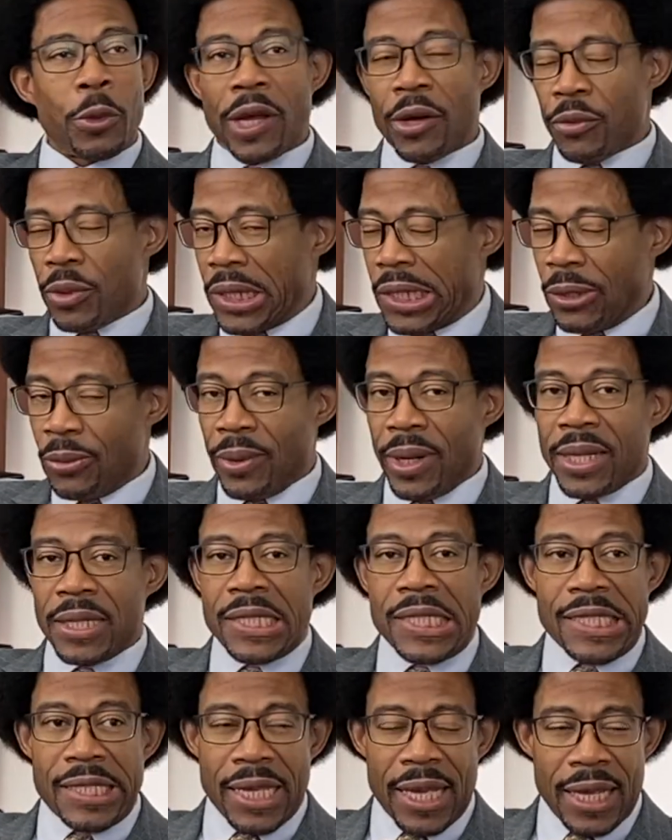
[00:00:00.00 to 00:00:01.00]
Right. Went to Wayne
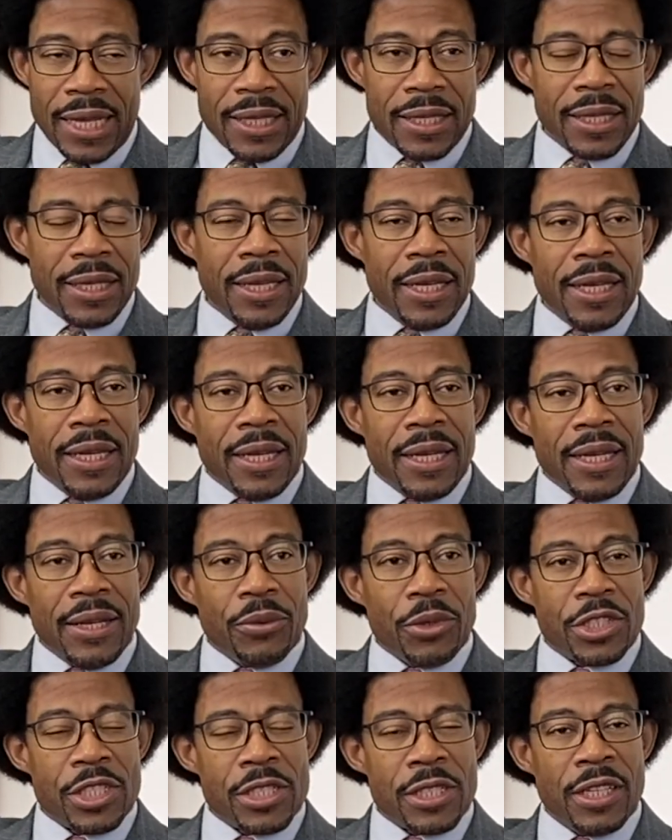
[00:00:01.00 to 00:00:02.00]
State. Wayne
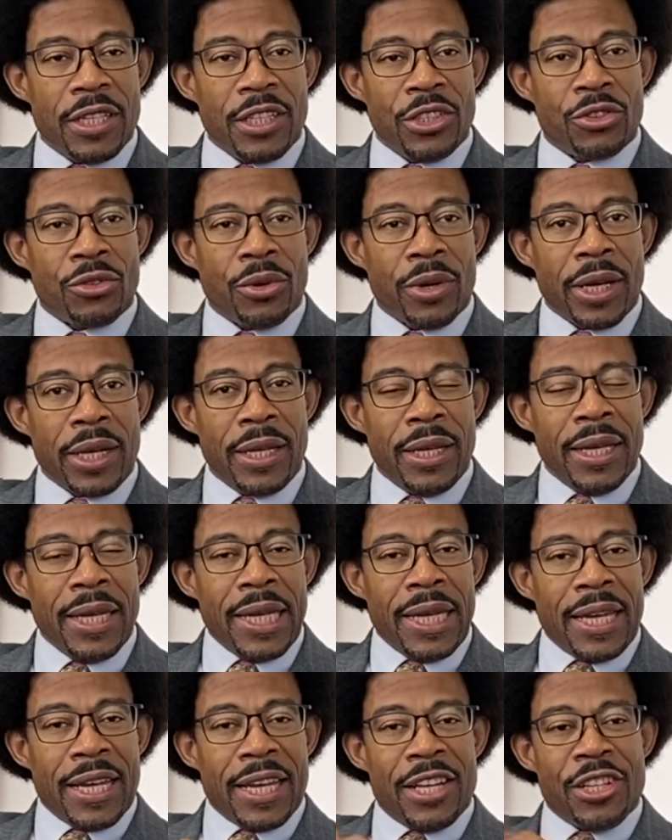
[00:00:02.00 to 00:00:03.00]
State, which is in Detroit.
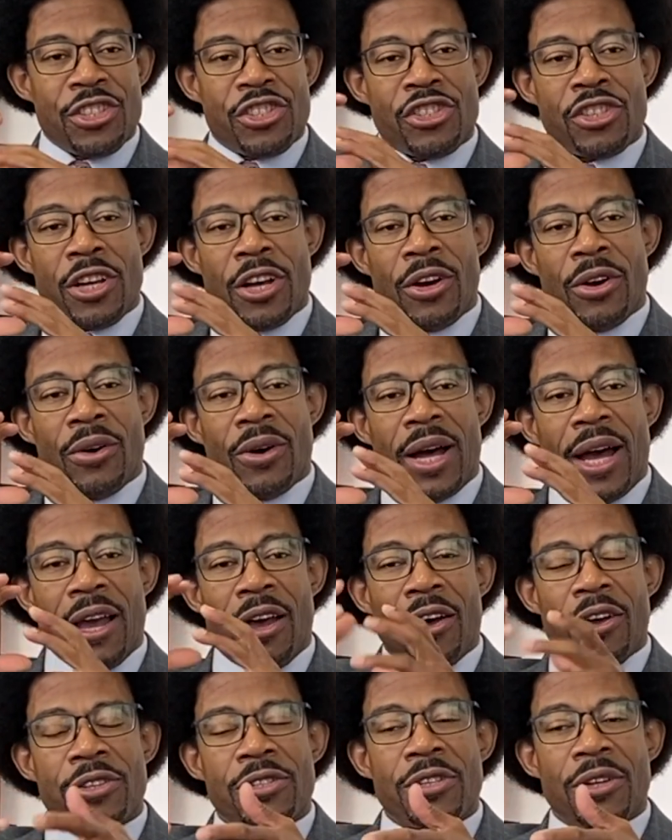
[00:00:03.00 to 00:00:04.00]
And so I
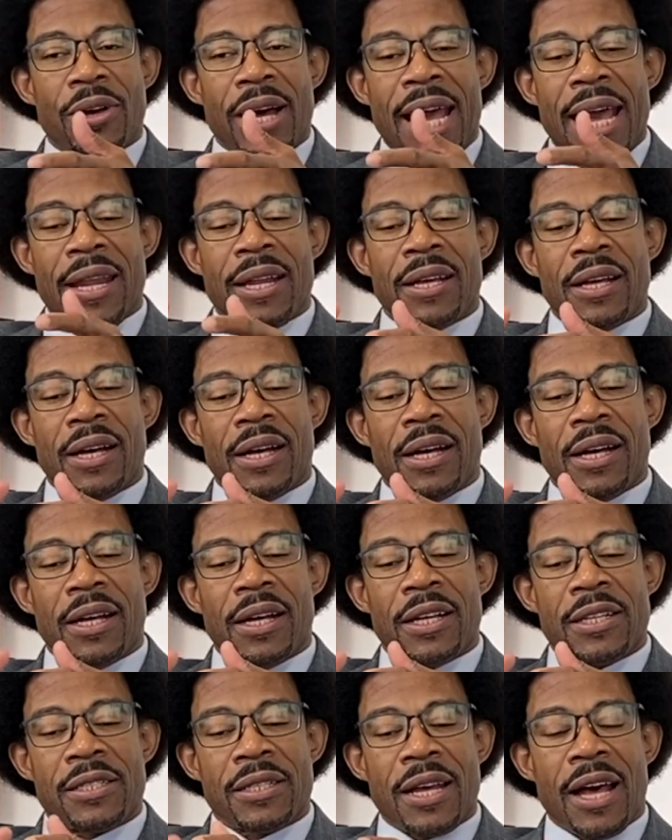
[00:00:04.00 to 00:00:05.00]
also I had
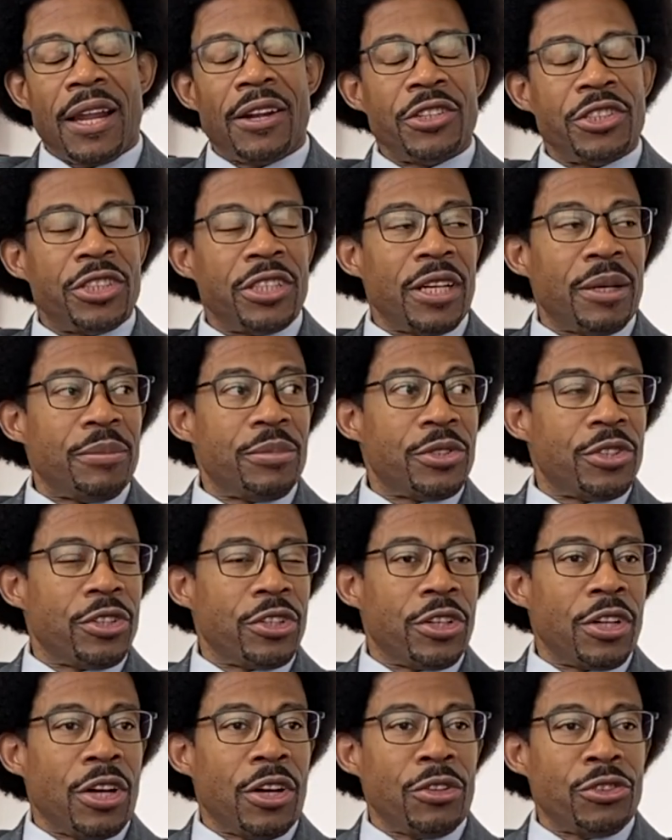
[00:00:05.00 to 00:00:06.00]
a, a scholarship to
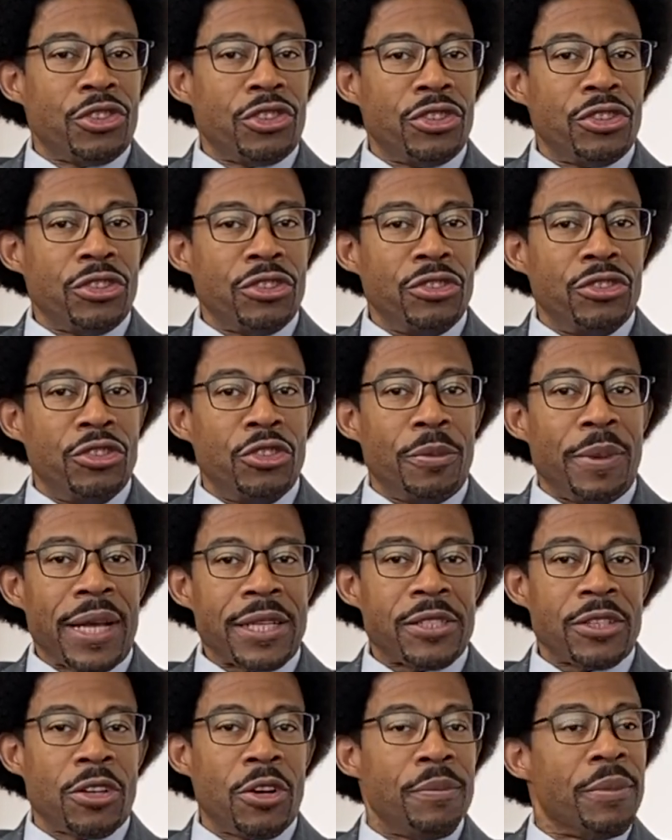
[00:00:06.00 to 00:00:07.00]
go to New
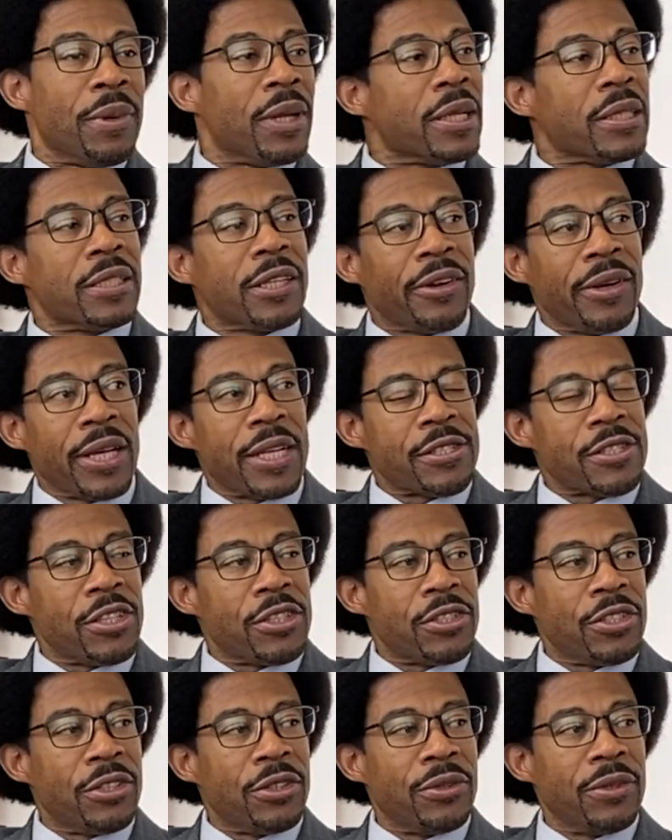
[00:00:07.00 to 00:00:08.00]
Mexico Military
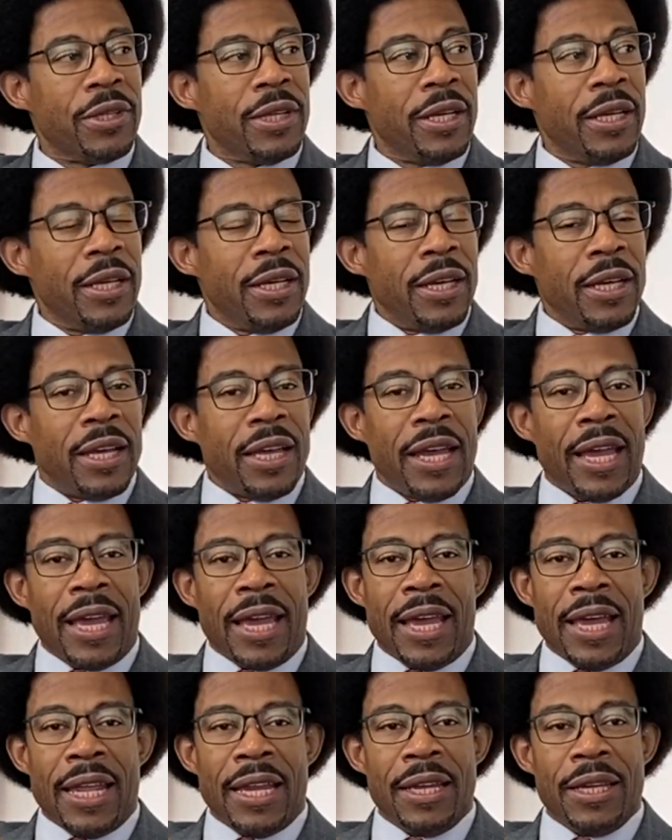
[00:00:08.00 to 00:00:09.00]
Institute,
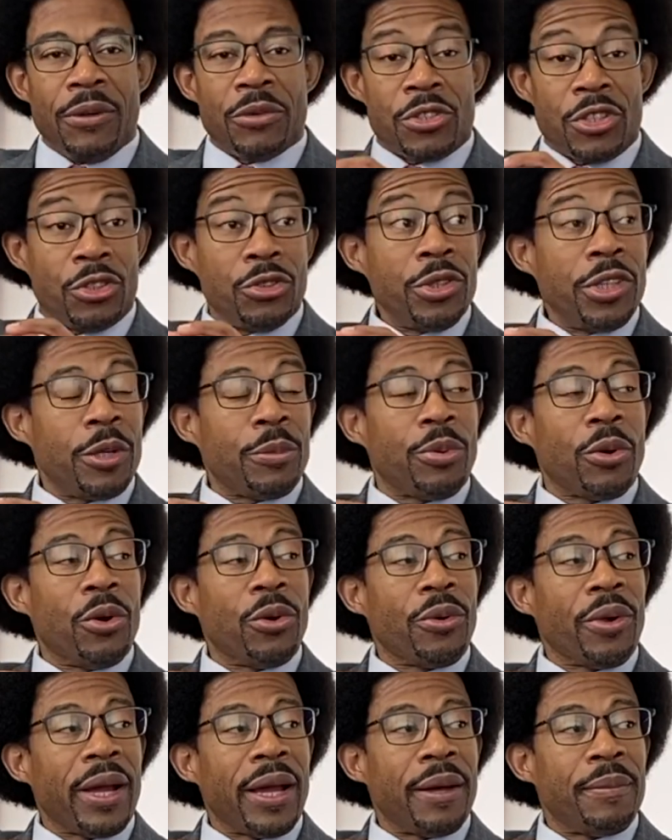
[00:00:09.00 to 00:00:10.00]
and it was a two-year
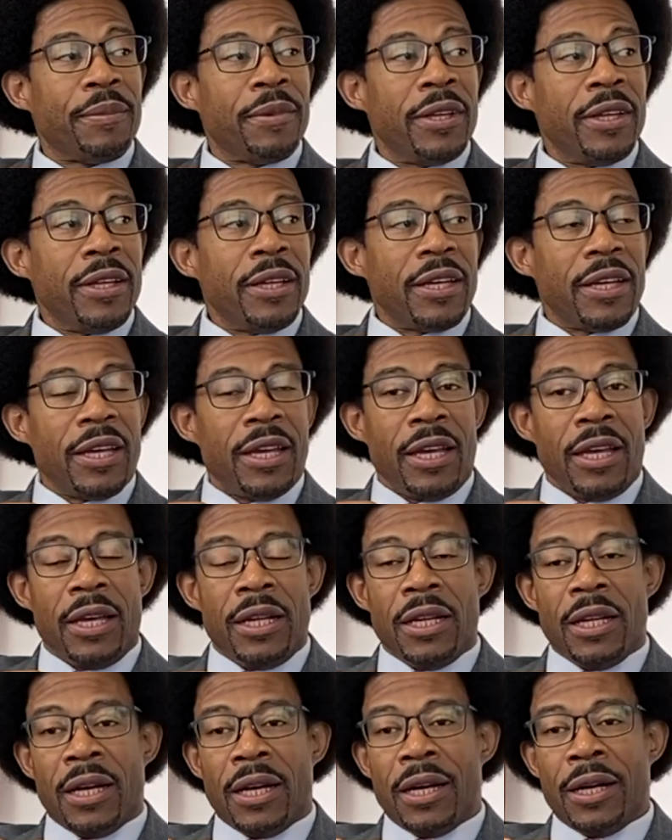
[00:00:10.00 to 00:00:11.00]
program
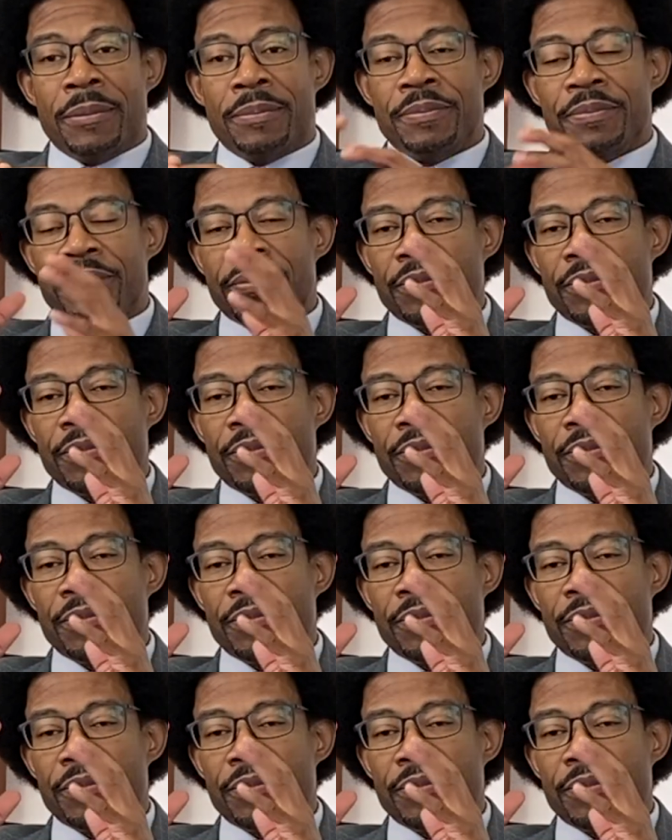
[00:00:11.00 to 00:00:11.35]
and um,